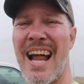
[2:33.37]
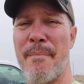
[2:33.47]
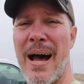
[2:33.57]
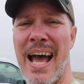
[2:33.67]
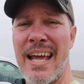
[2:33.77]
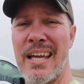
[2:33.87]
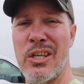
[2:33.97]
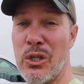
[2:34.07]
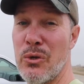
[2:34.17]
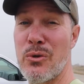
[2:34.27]
I buy
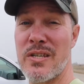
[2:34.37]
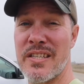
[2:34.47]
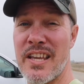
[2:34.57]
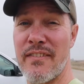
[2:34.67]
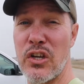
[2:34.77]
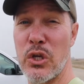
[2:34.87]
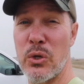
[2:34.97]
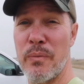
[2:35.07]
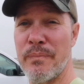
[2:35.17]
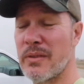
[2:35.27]
used instead of
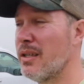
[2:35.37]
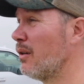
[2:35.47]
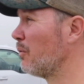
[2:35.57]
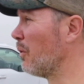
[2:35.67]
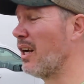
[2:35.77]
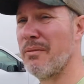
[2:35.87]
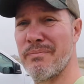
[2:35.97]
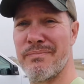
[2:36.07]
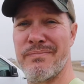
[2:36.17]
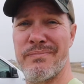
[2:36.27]
new? Well,
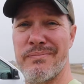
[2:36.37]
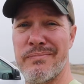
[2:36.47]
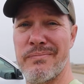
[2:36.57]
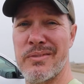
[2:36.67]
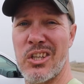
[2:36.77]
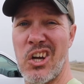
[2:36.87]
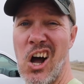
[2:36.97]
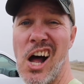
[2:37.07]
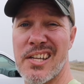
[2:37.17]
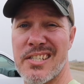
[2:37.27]

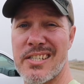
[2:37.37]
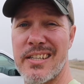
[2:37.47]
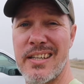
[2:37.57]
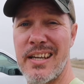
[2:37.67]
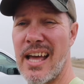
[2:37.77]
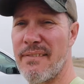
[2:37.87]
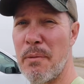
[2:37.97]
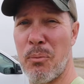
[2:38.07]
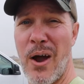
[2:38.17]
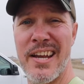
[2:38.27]
cost. Have you
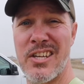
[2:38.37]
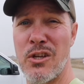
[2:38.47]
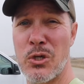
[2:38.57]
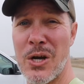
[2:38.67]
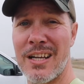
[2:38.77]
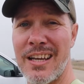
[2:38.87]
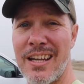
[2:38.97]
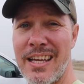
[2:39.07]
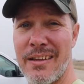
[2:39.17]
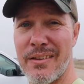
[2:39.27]
priced a new truck
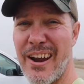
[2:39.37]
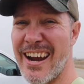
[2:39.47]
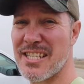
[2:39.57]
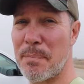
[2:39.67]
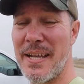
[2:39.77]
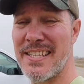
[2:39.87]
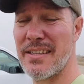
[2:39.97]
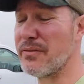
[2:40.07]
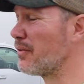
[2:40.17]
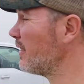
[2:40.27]
lately? They're
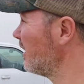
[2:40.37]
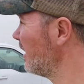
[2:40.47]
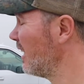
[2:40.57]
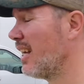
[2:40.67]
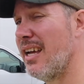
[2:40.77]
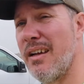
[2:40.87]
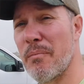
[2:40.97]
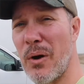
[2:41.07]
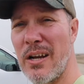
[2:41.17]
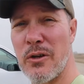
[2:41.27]
expensive.
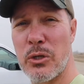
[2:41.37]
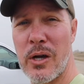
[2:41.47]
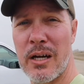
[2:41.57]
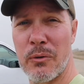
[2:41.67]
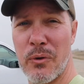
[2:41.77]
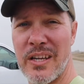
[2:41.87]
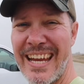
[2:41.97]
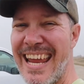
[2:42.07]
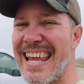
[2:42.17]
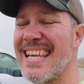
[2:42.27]
Brand new truck will run
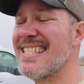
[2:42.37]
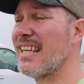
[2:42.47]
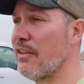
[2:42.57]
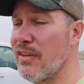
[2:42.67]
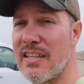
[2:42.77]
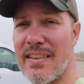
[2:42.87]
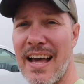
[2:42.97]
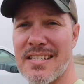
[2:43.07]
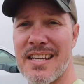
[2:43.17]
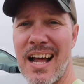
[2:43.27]
you easily
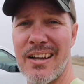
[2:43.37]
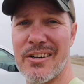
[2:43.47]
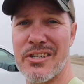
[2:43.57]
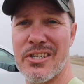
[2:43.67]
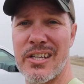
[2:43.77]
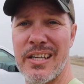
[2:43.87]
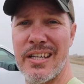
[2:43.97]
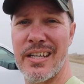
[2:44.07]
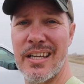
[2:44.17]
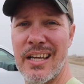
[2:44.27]

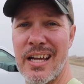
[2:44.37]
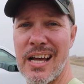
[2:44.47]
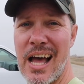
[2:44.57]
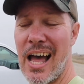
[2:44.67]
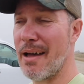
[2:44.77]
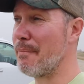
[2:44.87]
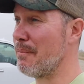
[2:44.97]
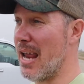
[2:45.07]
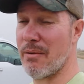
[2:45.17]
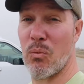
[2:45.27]

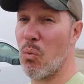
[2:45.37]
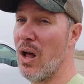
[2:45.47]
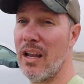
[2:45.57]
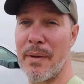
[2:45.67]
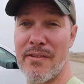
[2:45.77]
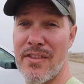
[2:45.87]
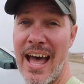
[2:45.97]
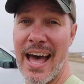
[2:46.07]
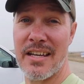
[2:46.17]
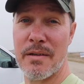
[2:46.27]
$50,000 and well above
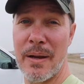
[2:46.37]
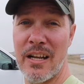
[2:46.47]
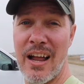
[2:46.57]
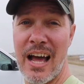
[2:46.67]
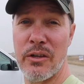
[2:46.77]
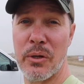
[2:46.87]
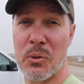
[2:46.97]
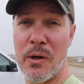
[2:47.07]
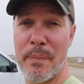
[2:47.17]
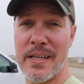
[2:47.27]
that depending on how you
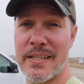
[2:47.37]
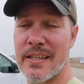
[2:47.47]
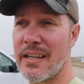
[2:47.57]
equip it.